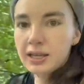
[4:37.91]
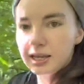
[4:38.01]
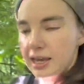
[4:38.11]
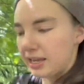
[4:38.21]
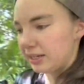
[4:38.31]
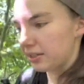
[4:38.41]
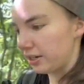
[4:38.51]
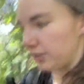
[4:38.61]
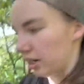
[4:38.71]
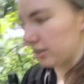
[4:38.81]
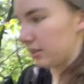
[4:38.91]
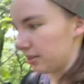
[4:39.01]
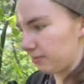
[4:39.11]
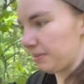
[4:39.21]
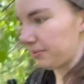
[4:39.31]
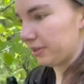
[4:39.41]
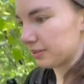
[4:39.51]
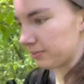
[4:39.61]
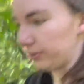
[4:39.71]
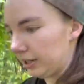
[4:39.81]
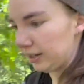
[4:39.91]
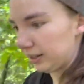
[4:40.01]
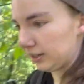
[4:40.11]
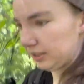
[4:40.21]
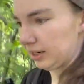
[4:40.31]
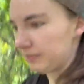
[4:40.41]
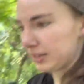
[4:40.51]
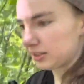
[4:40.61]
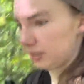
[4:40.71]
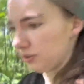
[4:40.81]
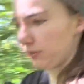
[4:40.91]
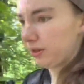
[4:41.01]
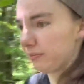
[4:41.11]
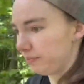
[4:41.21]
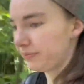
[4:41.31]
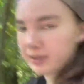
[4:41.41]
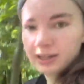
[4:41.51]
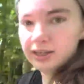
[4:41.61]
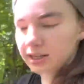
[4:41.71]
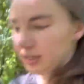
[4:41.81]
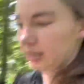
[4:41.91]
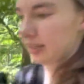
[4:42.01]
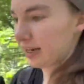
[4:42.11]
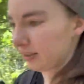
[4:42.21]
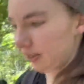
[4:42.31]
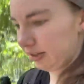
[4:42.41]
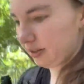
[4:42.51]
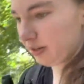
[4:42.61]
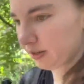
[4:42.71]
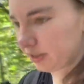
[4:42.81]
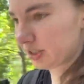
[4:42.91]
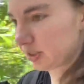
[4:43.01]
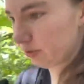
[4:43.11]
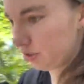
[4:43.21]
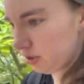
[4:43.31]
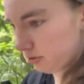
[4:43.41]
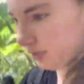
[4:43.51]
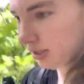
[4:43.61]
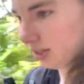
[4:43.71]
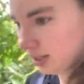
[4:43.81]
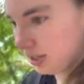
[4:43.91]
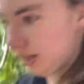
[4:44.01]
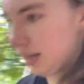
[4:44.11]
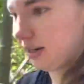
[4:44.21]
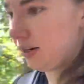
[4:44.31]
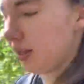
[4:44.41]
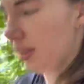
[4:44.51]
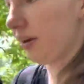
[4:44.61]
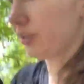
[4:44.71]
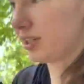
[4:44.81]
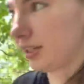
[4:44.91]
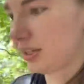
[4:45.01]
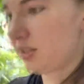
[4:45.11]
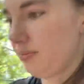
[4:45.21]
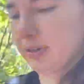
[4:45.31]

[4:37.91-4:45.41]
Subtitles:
And I started talking to some people this morning, and I basically told them exactly what I just told you. And they were just like super